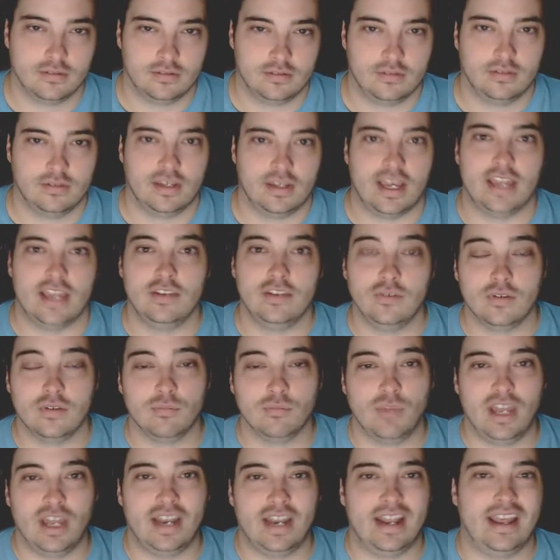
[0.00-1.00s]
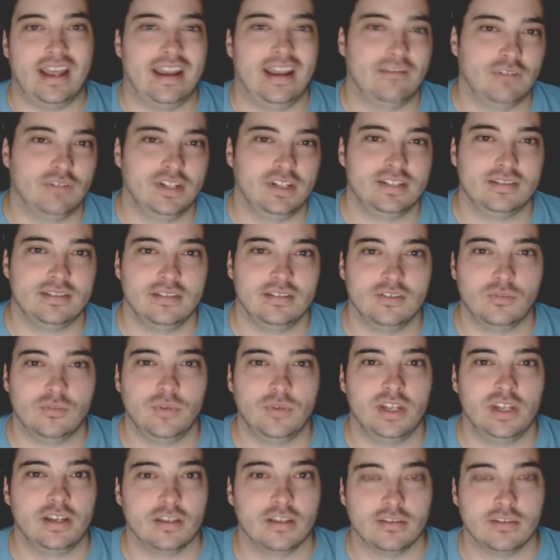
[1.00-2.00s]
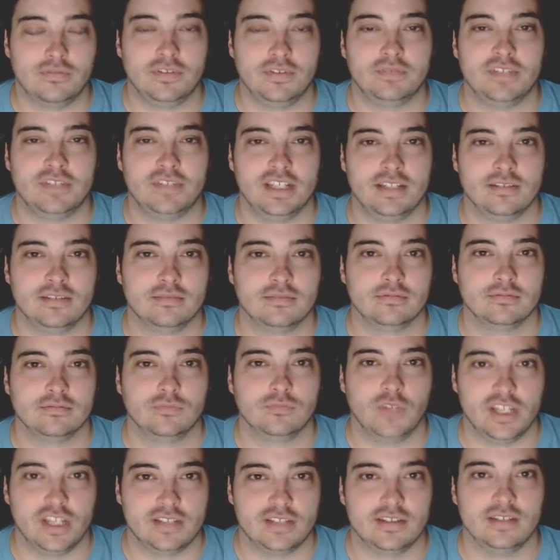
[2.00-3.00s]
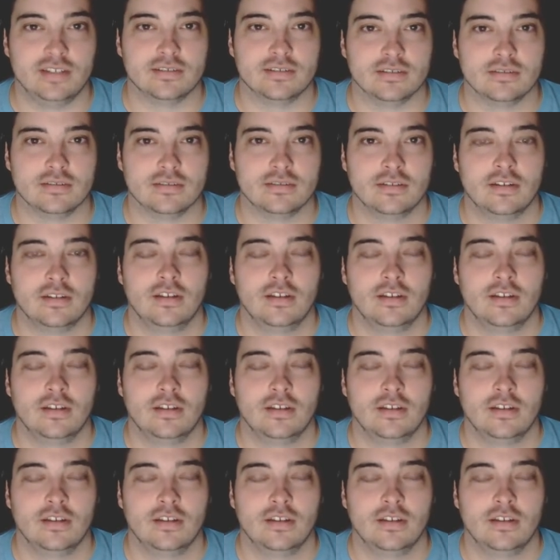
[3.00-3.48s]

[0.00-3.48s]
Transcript: and you can bet every single week of the 15 week season.